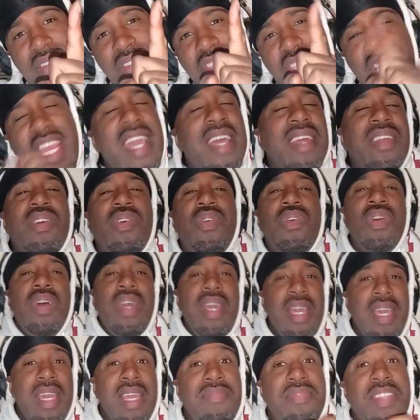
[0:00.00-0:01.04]
channel.
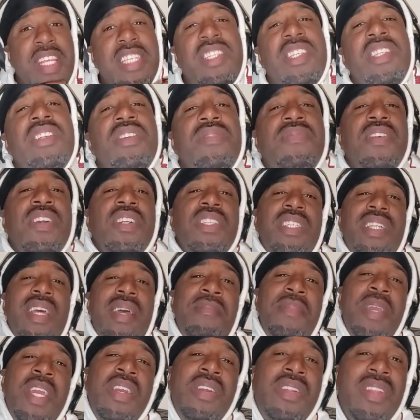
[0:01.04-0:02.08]
If this is your first
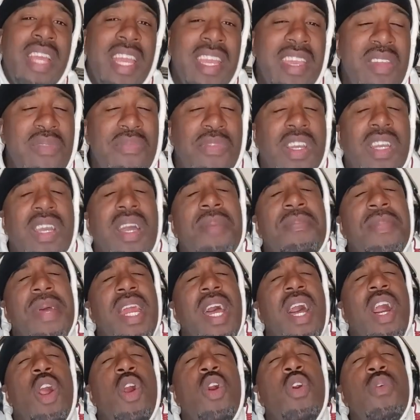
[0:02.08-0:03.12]
time here, thank you for coming.
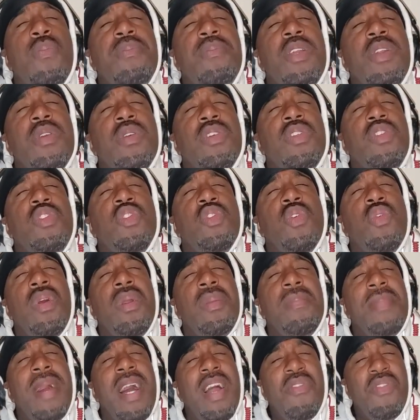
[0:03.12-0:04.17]
I hope you
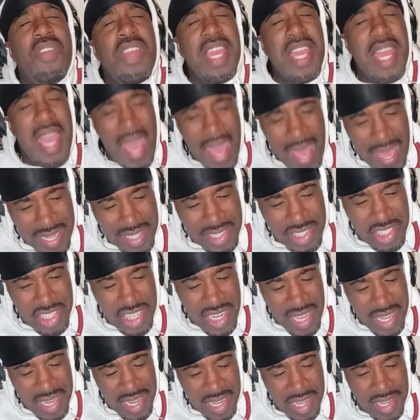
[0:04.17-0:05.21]
enjoy my
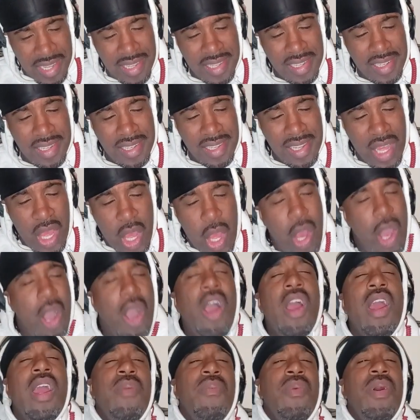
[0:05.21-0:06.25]
reaction. All
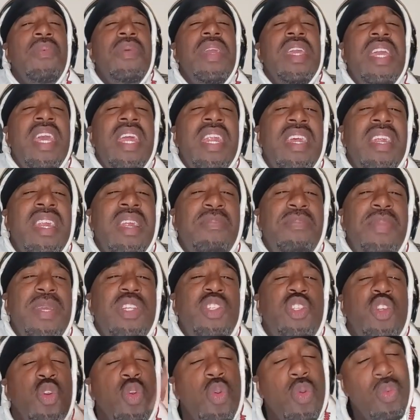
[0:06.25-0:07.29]
right, what we getting up
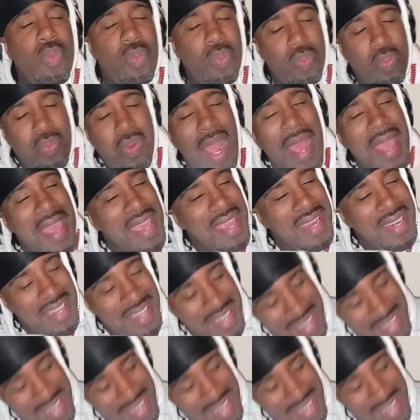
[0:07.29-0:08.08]
into right